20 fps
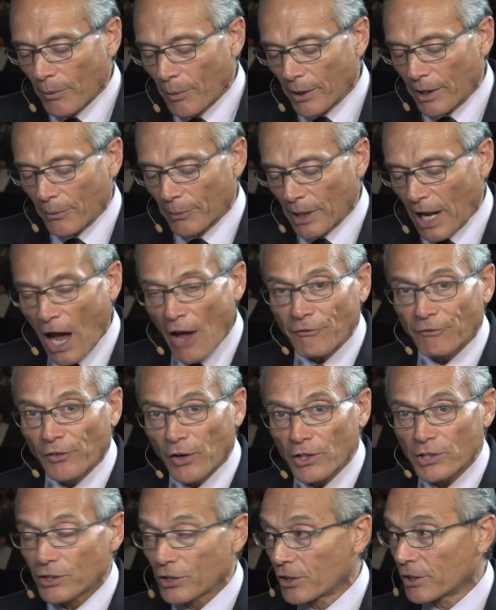When, when I
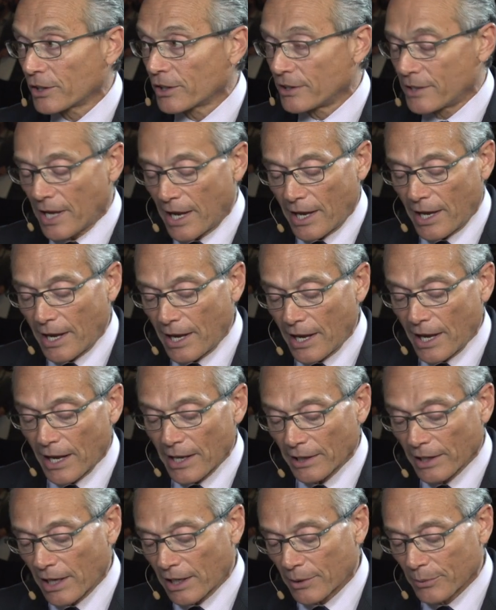first heard of the
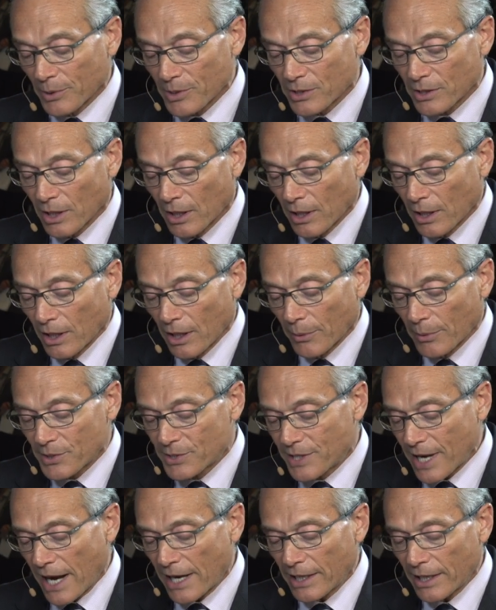AI ladder, it was, it
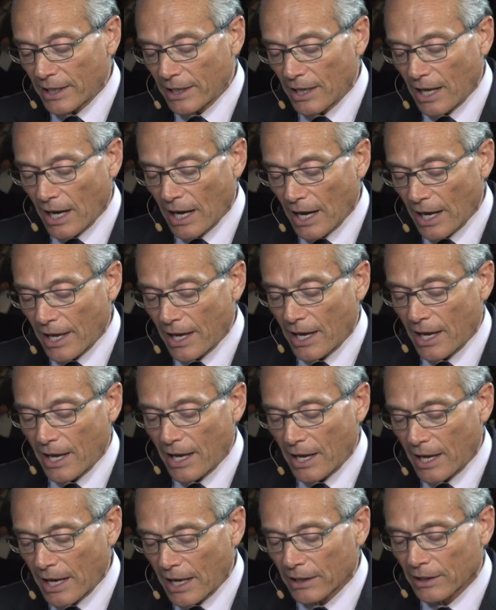was data and
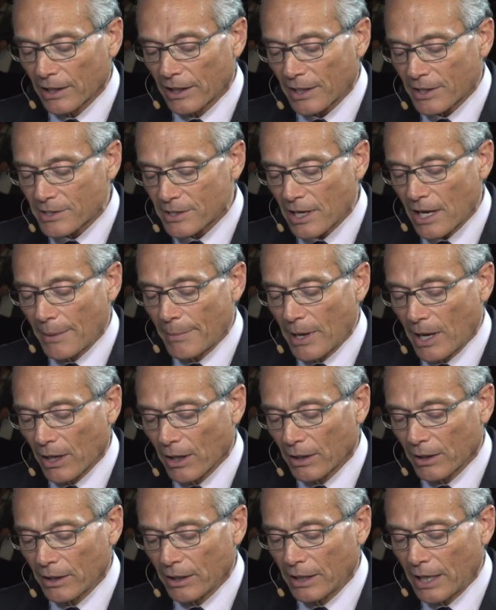IA, analytics,
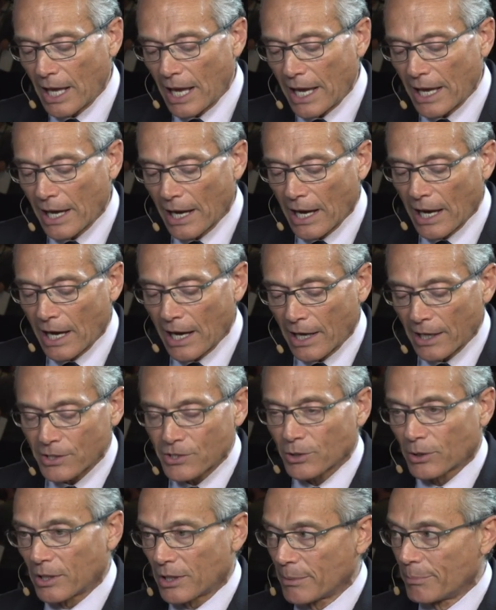ML, and
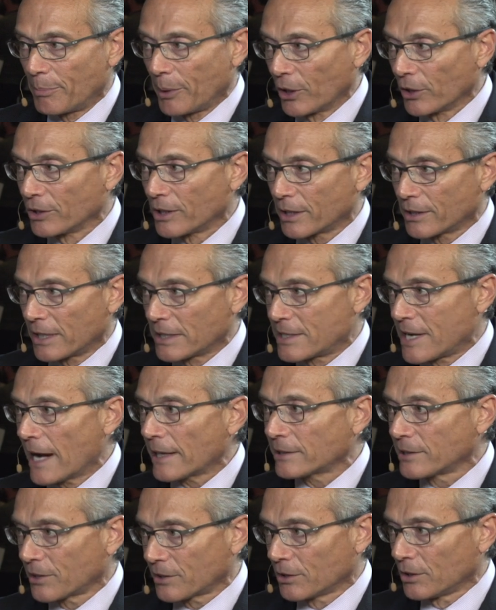AI, sort of the building, the
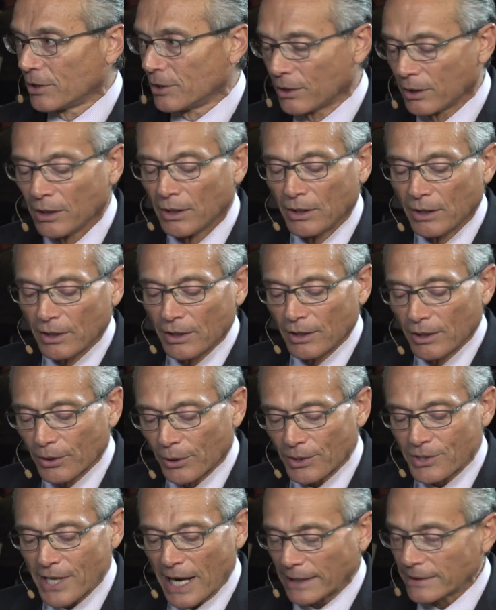technical
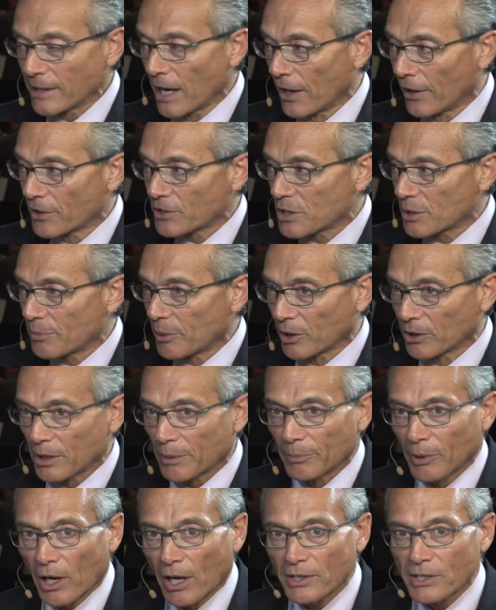or technology
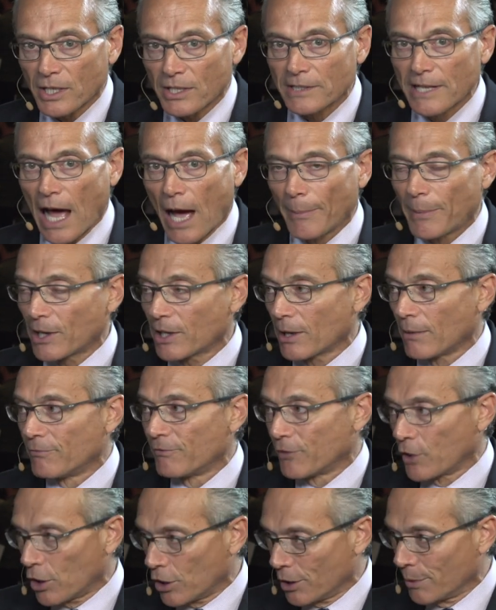building blocks. Mm -hmm. It's now
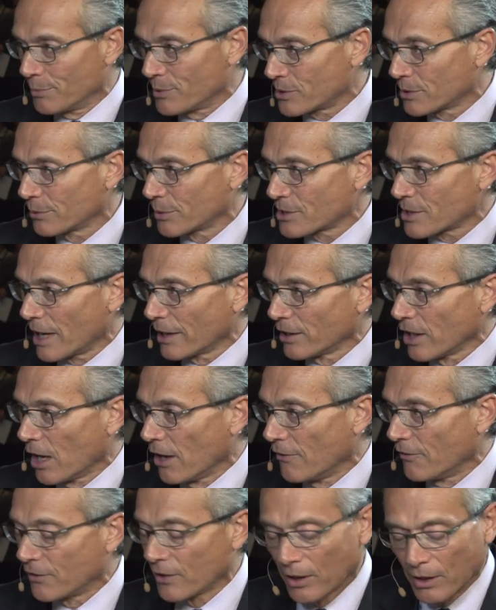become verbs, which I
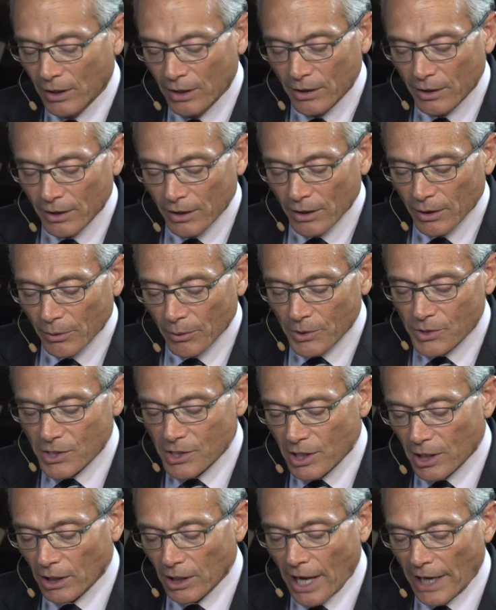love, mm -hmm.
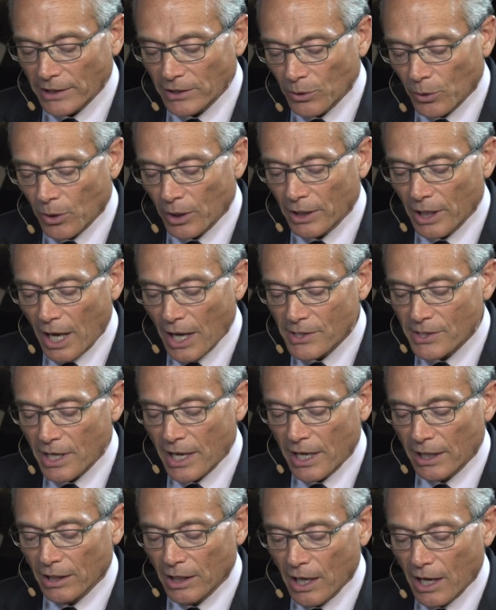which is collect, organize,
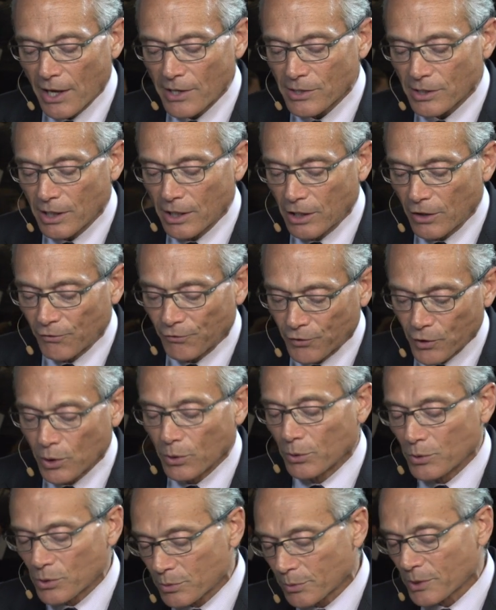analyze, and
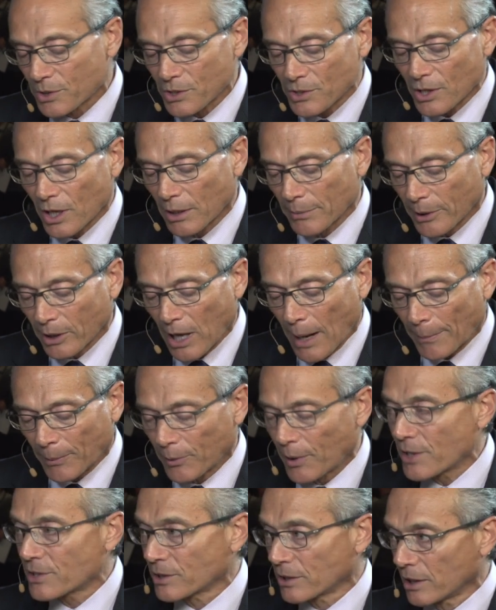infuse, which is all about
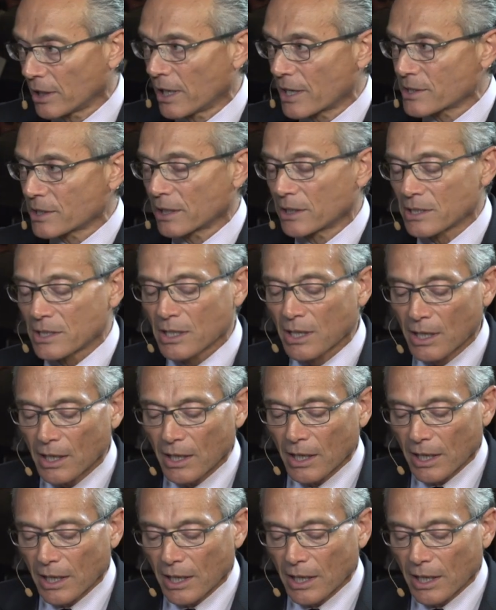operationalizing and,